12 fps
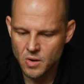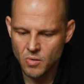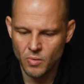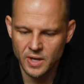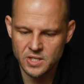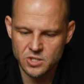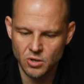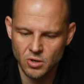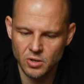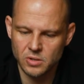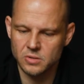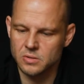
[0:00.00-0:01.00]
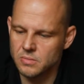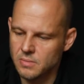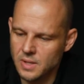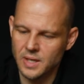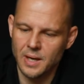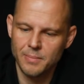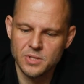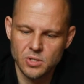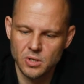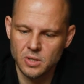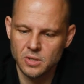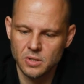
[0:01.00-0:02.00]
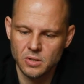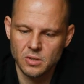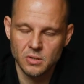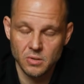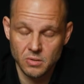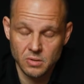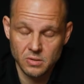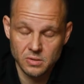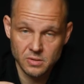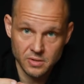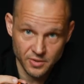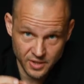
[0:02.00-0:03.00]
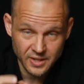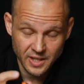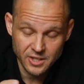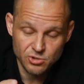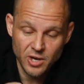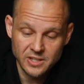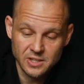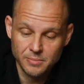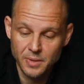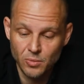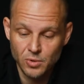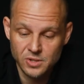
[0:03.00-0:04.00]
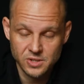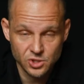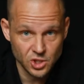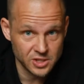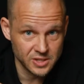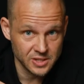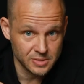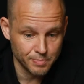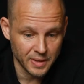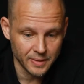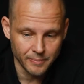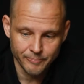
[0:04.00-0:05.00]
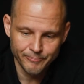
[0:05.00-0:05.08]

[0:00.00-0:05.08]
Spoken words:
when I saw it at Amazon, the thing that attracted me was just this button.